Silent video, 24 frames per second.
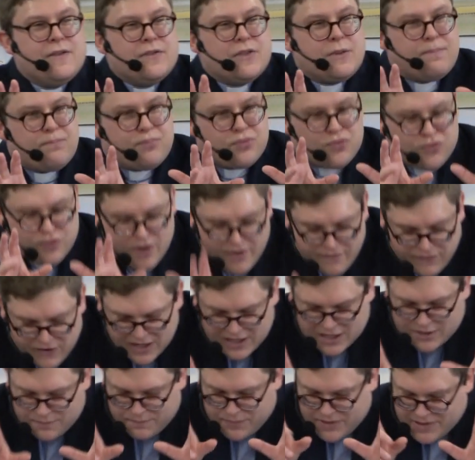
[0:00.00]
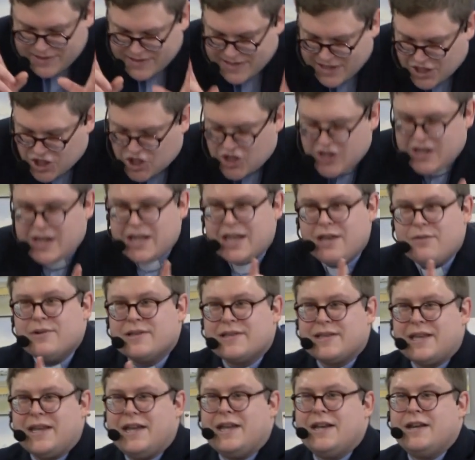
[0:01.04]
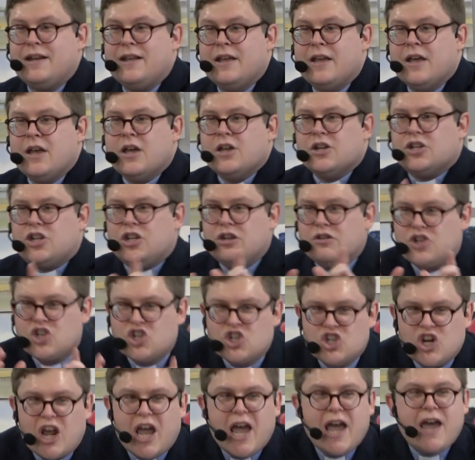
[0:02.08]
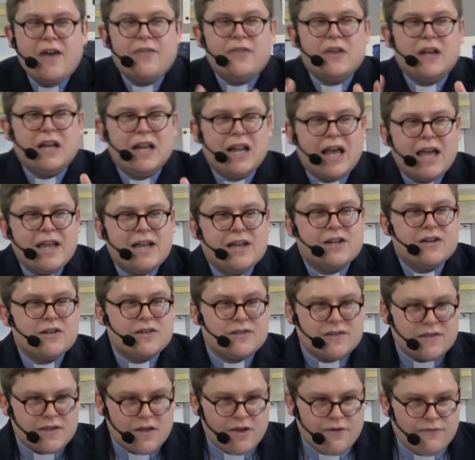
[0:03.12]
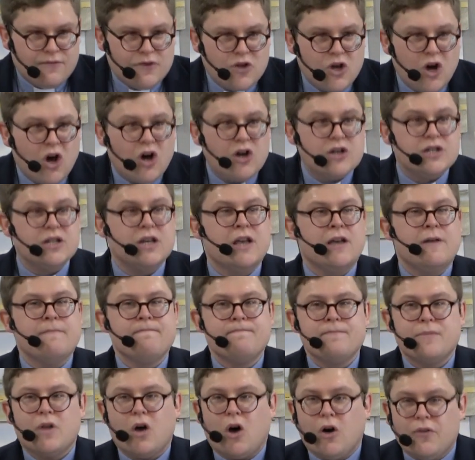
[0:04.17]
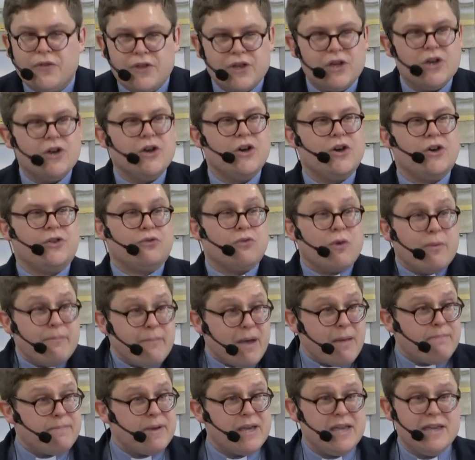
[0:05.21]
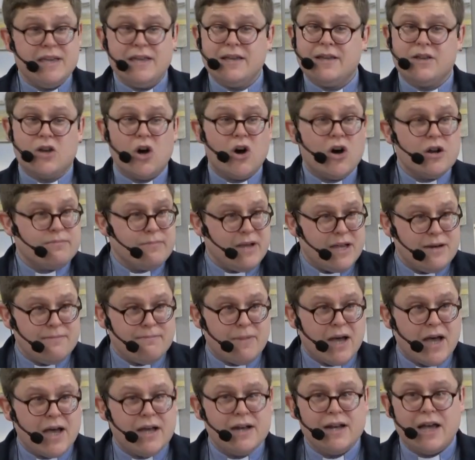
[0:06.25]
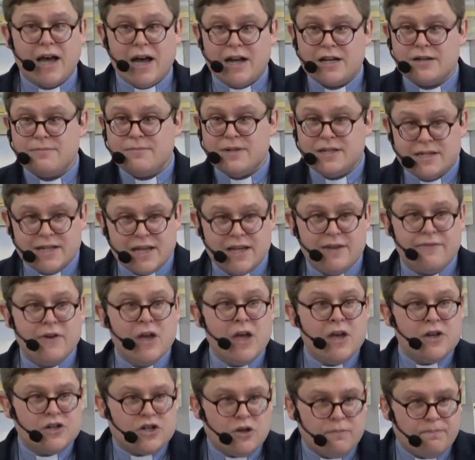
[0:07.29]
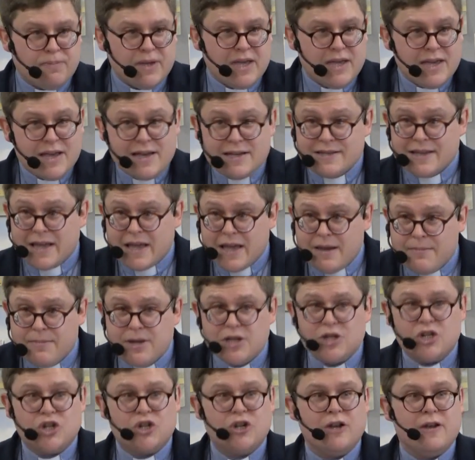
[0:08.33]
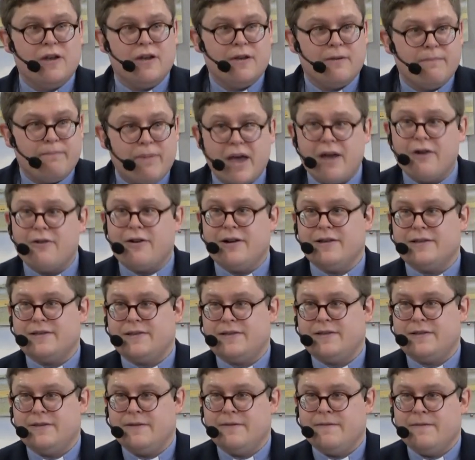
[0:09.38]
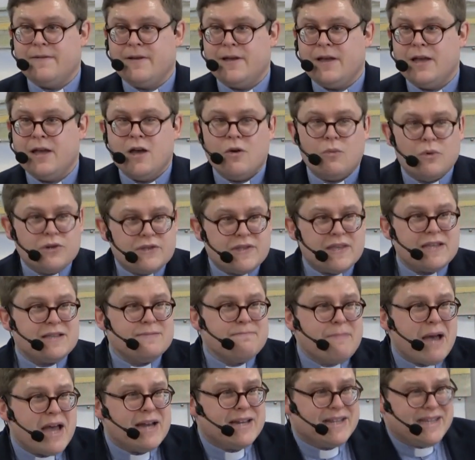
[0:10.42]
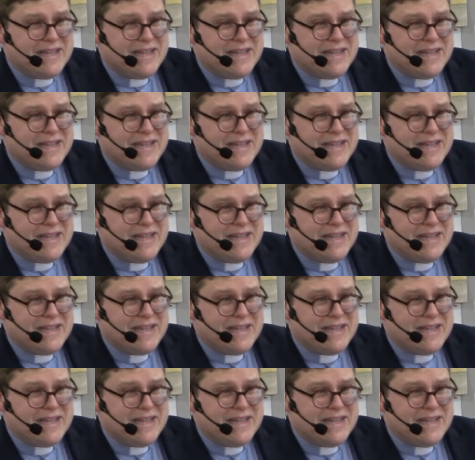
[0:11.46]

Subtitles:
the privileged position he was in to share the likeness of God on the earth. Remember, God made man, Adam and Eve, to be his image bearers. Was this man